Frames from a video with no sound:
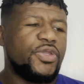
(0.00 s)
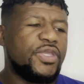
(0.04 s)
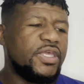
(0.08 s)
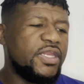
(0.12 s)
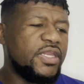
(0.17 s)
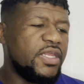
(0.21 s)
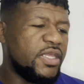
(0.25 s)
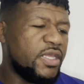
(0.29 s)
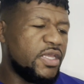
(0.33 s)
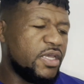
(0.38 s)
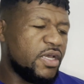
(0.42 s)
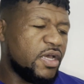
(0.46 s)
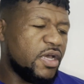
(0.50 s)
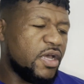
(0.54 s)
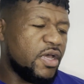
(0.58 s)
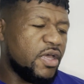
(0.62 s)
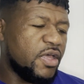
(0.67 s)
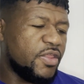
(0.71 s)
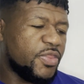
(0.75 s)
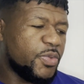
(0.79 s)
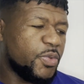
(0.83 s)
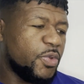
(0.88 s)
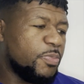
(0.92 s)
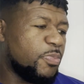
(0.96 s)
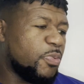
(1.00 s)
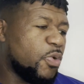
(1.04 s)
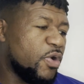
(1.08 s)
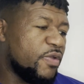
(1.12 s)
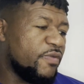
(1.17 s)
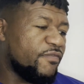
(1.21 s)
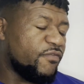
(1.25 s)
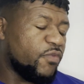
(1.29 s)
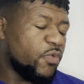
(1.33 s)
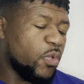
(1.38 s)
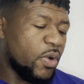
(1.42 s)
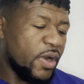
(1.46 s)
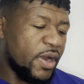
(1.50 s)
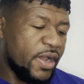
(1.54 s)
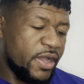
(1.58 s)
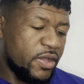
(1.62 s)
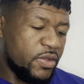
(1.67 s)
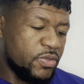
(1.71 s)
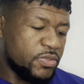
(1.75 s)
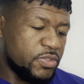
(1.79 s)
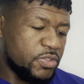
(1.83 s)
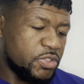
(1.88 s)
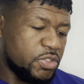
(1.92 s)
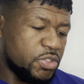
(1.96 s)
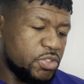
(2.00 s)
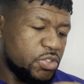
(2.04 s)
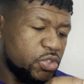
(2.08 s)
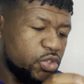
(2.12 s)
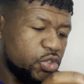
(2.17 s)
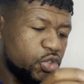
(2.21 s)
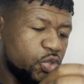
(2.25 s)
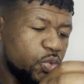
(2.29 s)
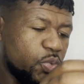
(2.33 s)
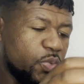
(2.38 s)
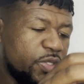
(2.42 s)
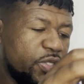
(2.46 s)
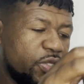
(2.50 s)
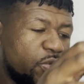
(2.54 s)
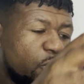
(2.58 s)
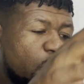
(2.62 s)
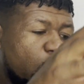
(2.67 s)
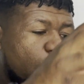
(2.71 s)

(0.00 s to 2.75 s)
getting a 3.4 ounce. So when you